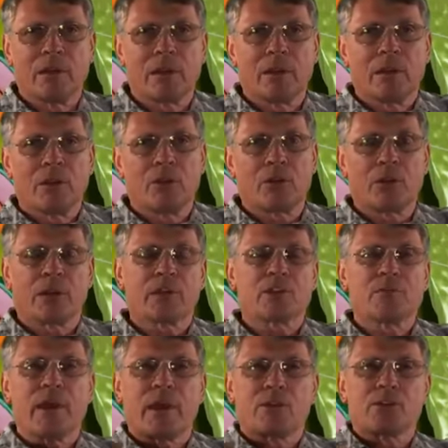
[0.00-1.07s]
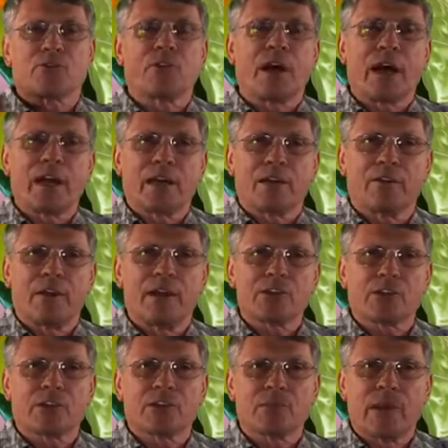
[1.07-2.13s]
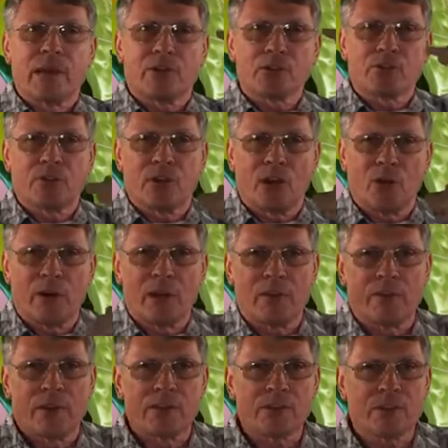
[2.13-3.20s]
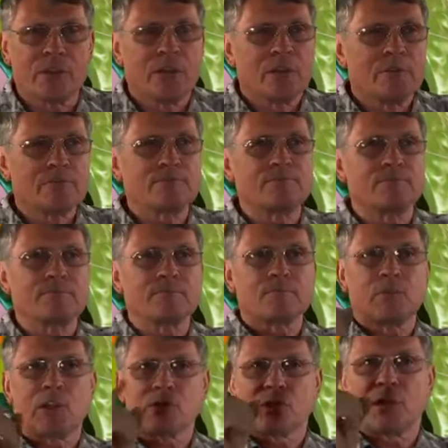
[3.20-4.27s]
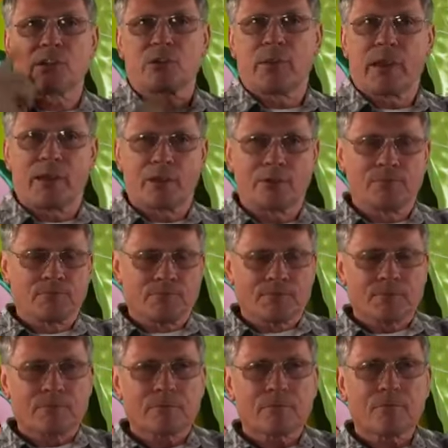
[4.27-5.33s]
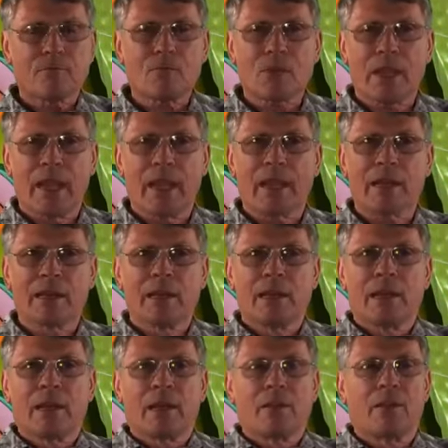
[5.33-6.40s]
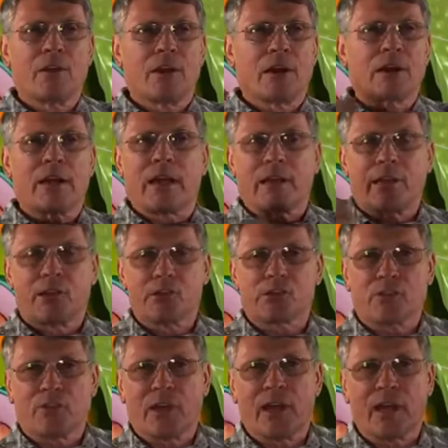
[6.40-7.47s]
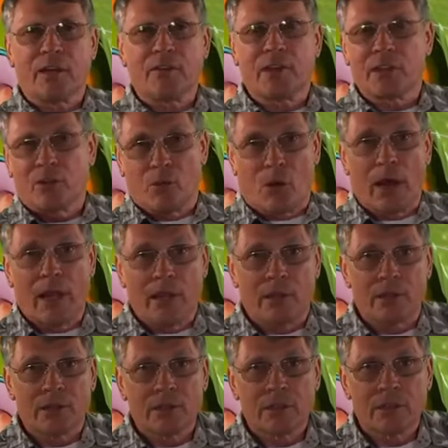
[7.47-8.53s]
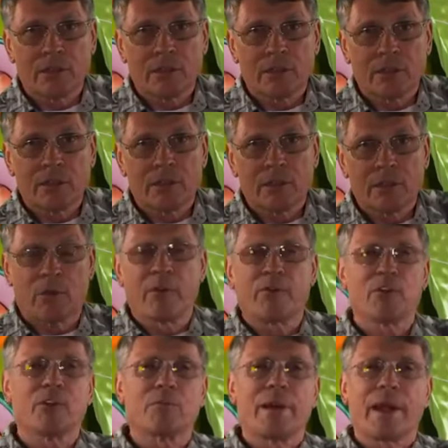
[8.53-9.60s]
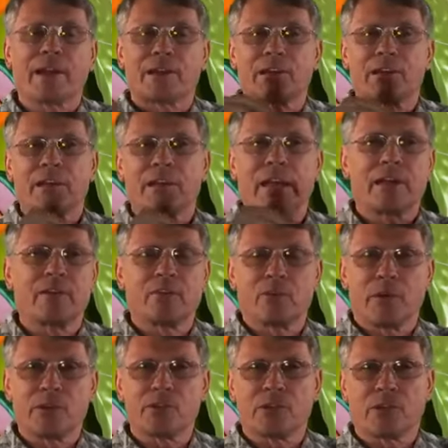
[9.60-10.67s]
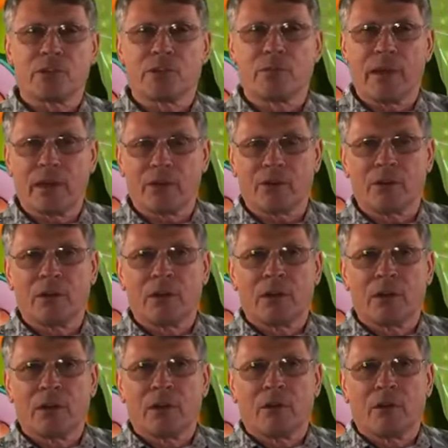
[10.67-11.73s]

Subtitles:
You can get tomatoes for high elevation, tomatoes for low elevation. They're still tomato, and they're unlikely to survive in the wild. They would revert back to the native original tomato, but